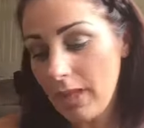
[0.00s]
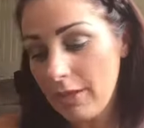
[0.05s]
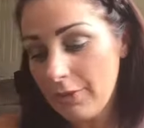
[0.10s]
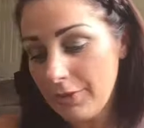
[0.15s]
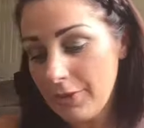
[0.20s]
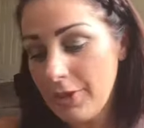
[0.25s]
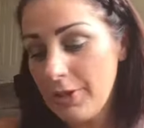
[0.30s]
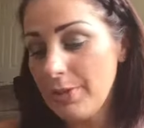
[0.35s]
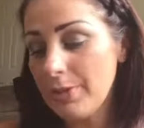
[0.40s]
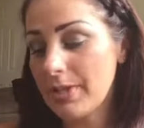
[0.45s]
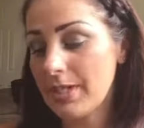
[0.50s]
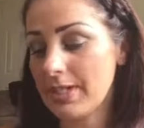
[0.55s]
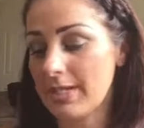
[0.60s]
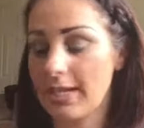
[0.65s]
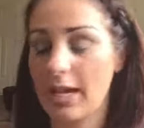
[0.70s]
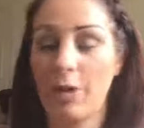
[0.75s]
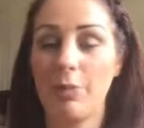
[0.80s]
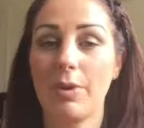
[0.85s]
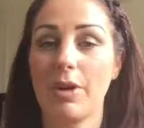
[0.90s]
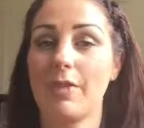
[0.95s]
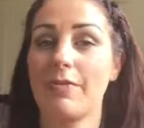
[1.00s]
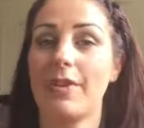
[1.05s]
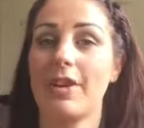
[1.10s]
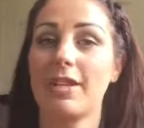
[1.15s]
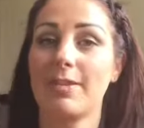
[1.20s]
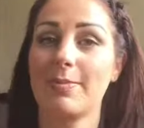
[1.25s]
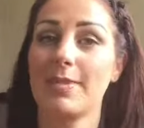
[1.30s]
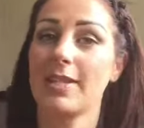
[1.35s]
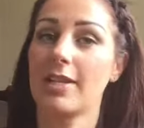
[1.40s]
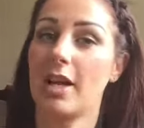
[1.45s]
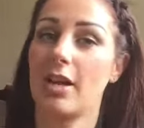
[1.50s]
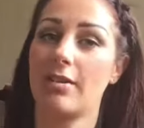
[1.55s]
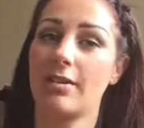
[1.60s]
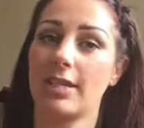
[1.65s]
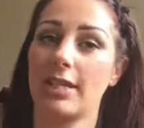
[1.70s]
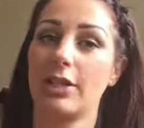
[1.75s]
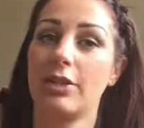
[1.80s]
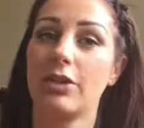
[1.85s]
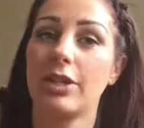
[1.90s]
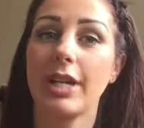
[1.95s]
if you were to sell one of those
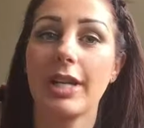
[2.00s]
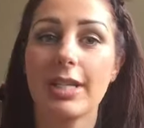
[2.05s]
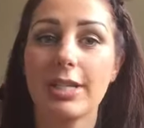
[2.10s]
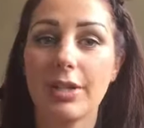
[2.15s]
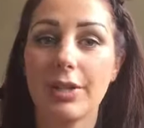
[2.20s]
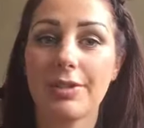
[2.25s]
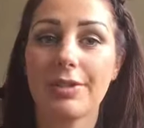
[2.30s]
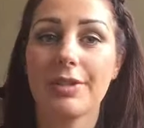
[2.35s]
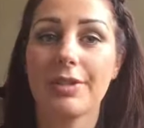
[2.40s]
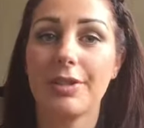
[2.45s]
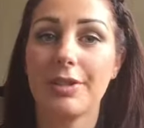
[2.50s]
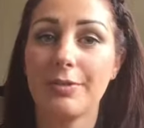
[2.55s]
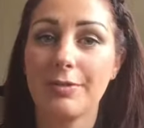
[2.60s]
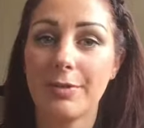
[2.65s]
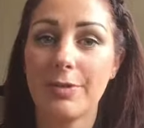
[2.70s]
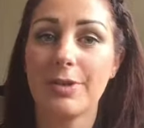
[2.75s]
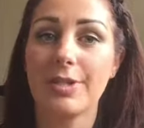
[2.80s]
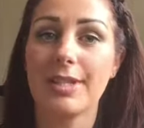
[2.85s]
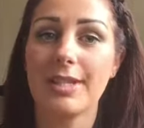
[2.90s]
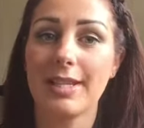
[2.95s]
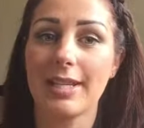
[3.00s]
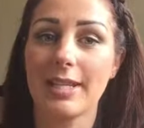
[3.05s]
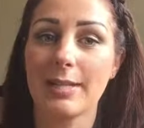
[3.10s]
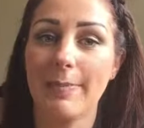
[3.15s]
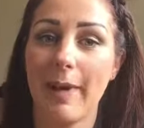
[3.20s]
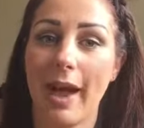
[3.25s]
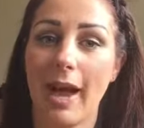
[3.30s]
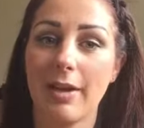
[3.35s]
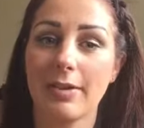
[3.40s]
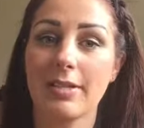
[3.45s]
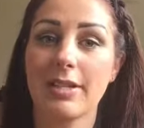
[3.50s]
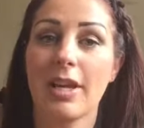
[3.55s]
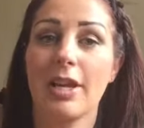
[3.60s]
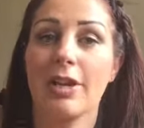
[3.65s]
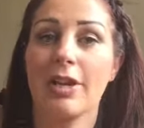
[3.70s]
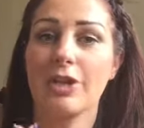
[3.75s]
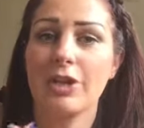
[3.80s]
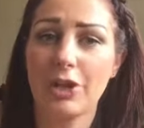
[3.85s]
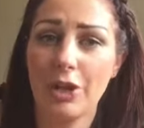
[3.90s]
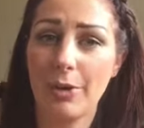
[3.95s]
mascaras and your kit's costing you £46,
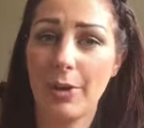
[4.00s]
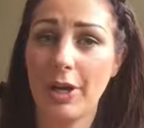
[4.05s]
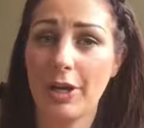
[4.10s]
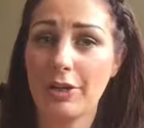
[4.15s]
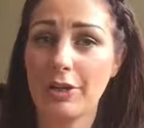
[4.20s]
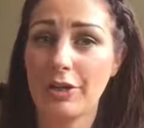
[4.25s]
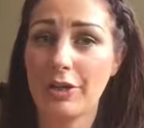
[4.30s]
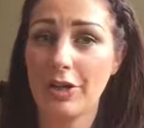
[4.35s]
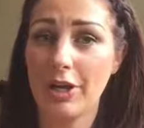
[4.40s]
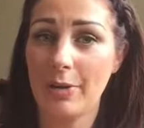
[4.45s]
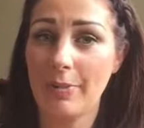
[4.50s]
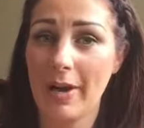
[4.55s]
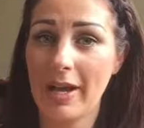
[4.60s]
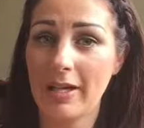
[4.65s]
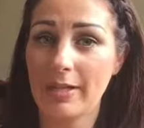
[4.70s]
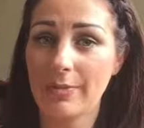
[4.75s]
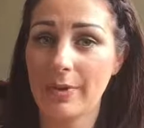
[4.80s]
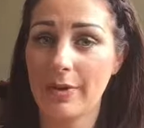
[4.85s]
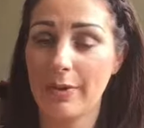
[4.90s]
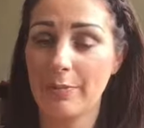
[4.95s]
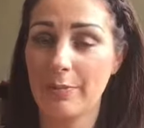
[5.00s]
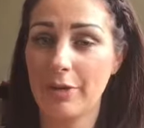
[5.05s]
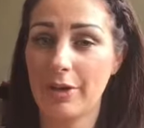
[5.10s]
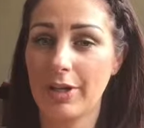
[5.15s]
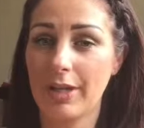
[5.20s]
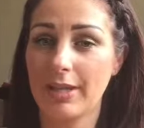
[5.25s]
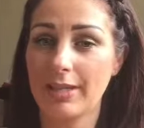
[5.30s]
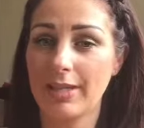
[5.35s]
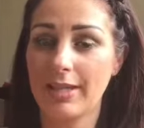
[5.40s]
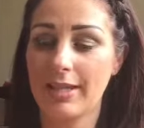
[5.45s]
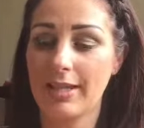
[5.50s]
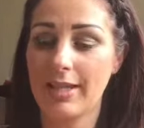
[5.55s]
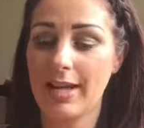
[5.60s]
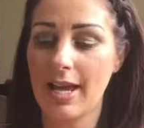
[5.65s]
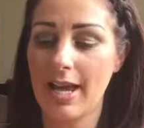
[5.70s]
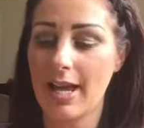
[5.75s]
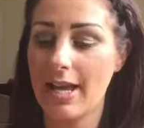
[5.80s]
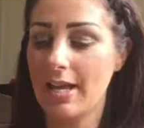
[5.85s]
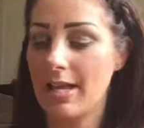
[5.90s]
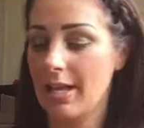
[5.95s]
£202 worth of products in
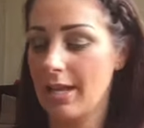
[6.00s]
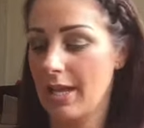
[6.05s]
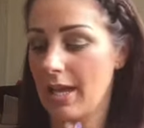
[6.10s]
there,